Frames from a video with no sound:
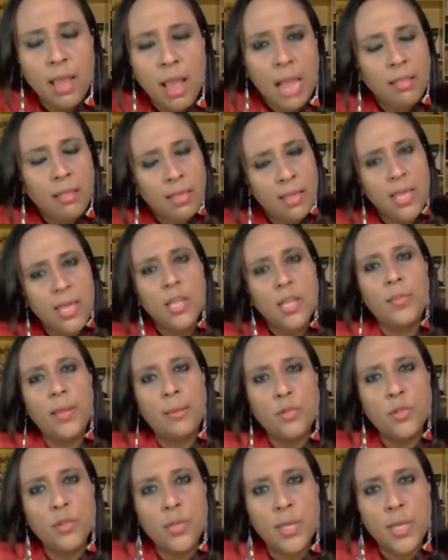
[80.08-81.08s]
I think of
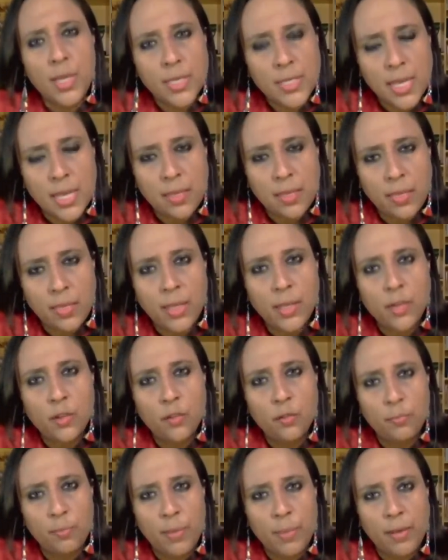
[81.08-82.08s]
them today as I think
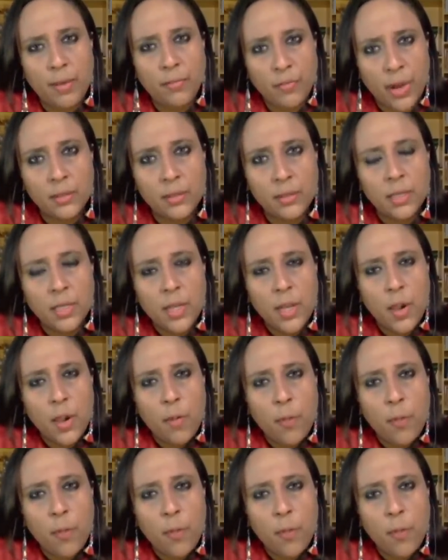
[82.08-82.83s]
of my father,